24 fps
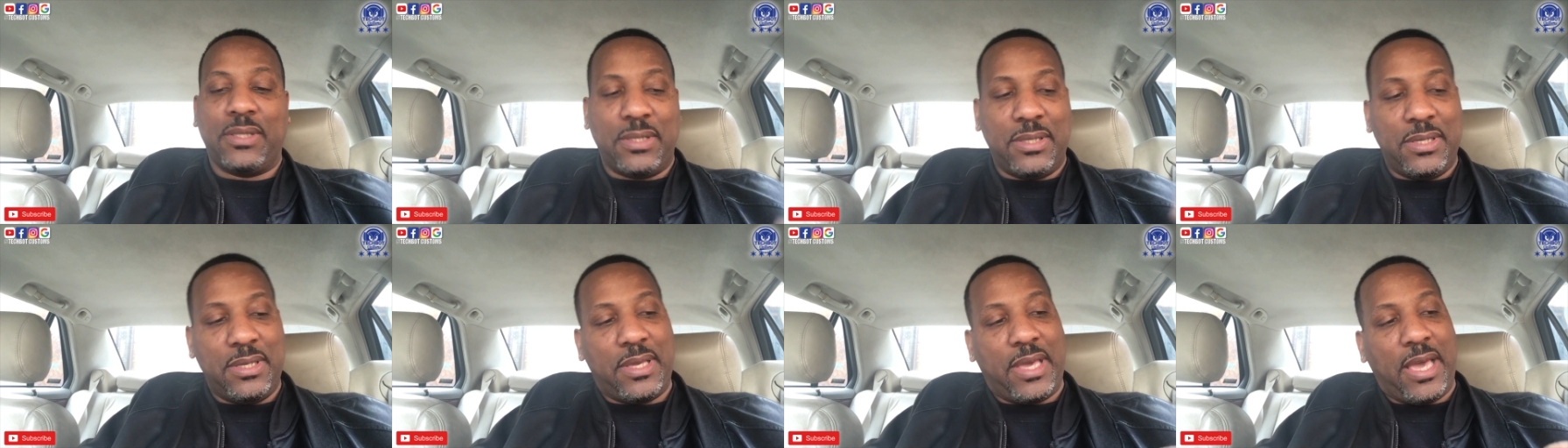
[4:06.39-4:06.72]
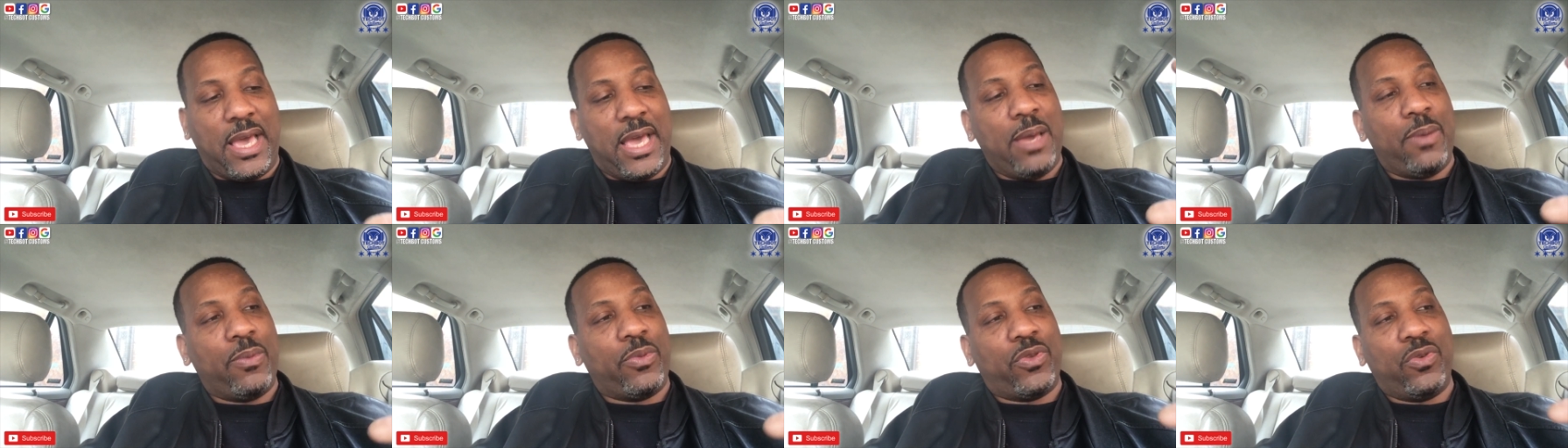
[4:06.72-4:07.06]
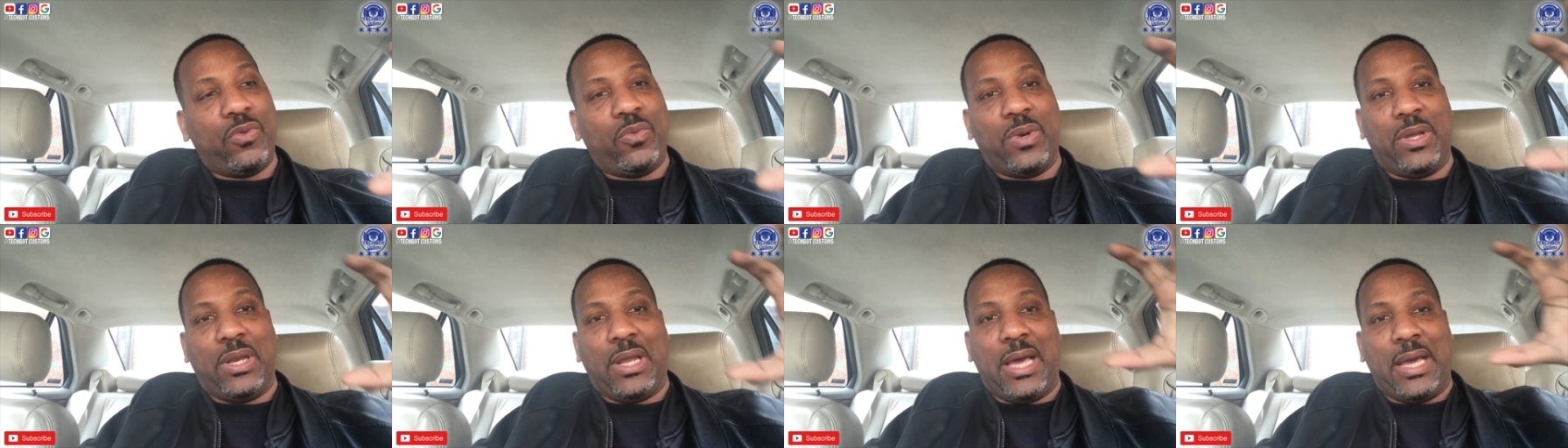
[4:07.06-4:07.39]
He came through
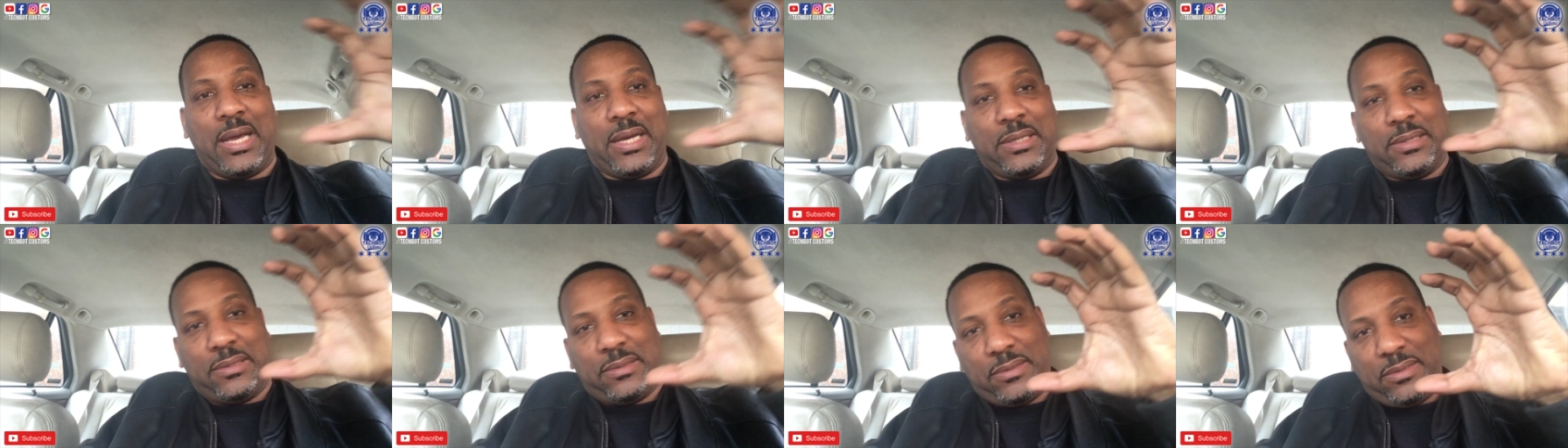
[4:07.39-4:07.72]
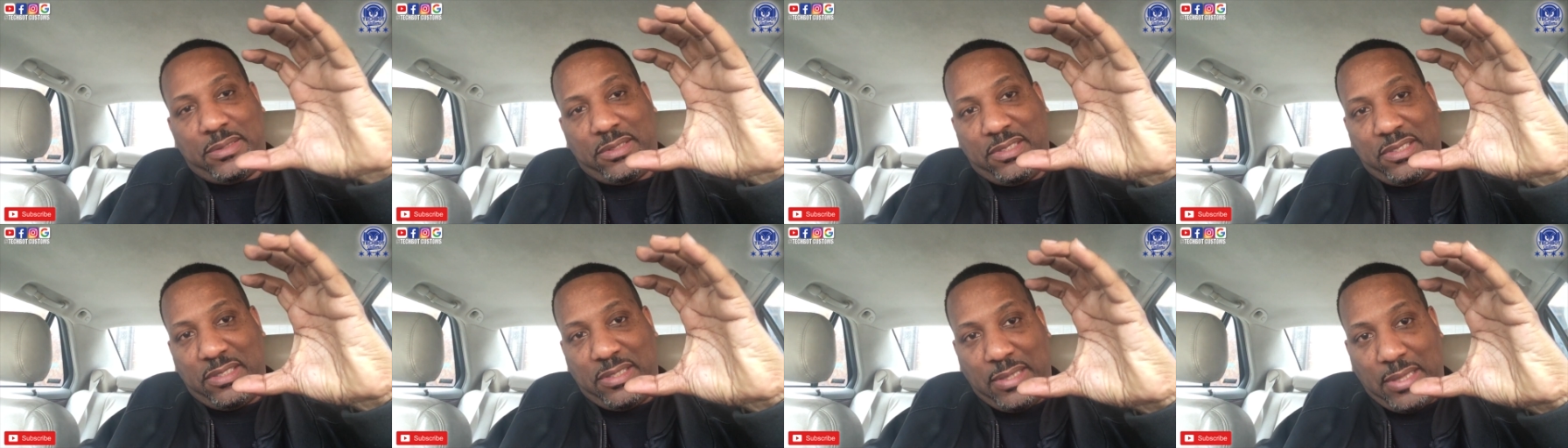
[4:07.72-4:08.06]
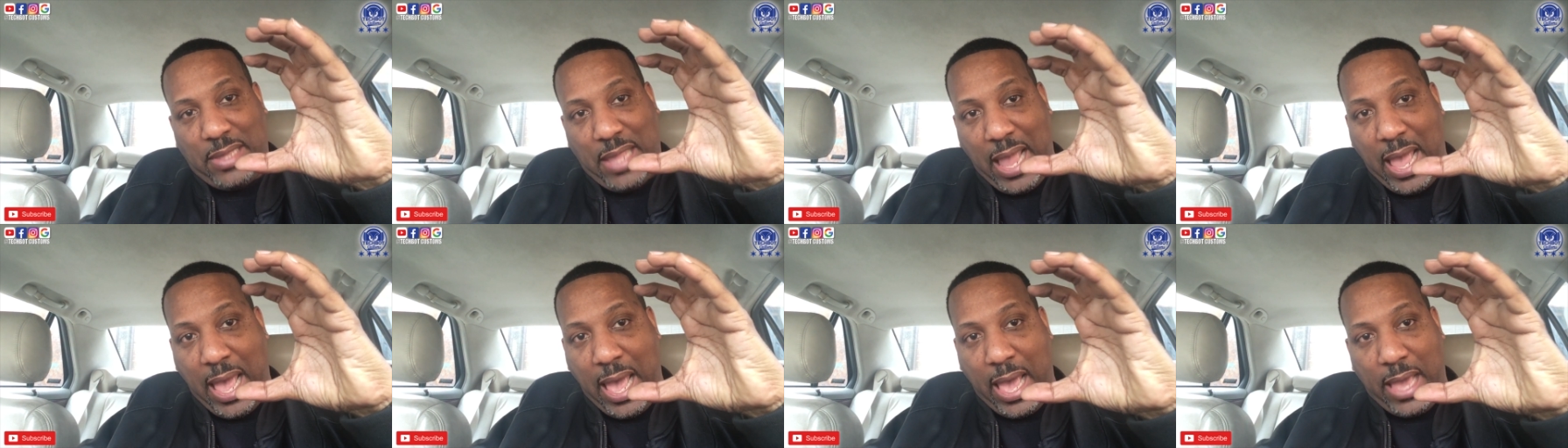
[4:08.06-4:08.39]
with like a
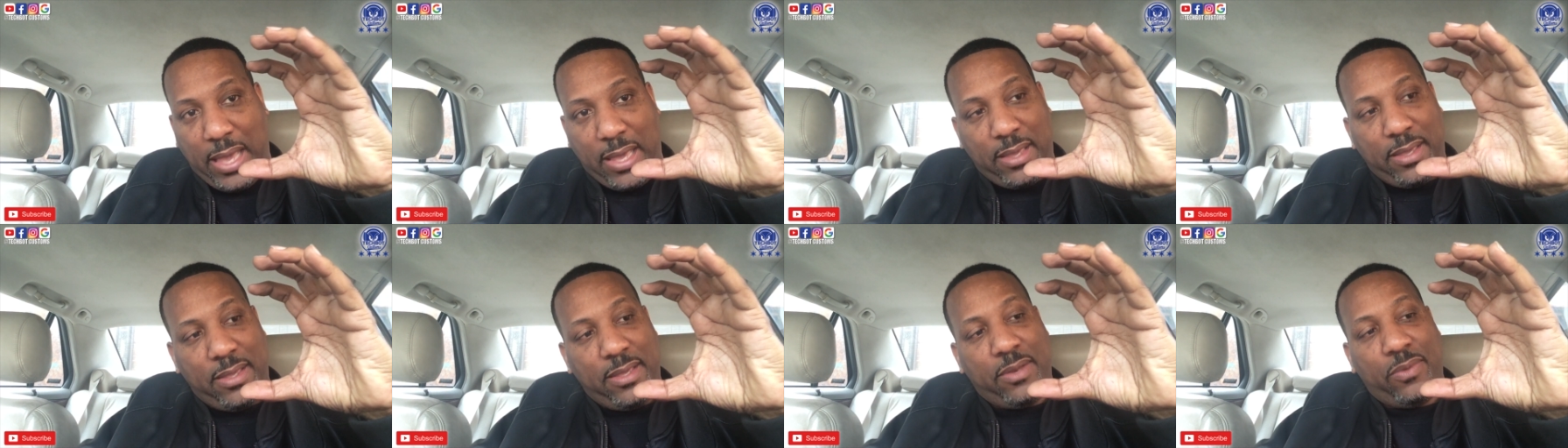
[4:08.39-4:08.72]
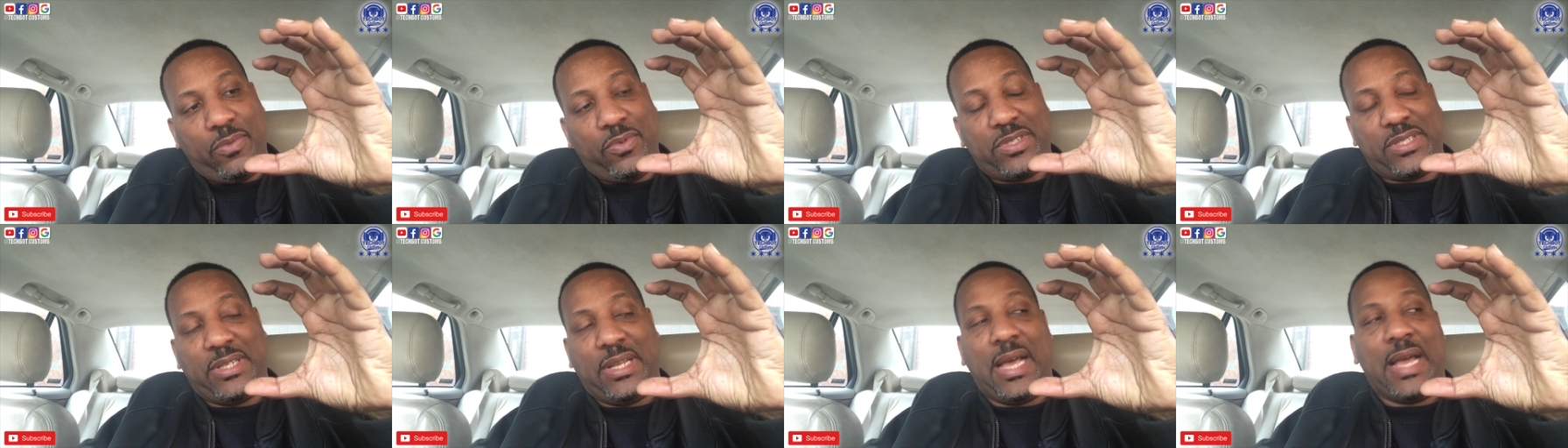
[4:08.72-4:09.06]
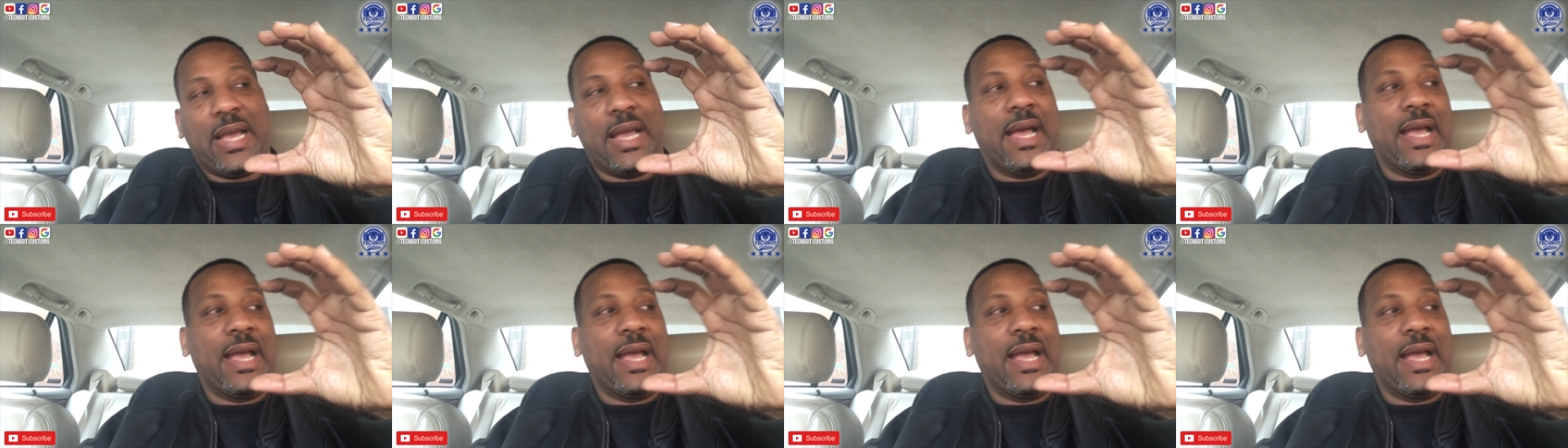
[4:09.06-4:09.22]
stack and was like,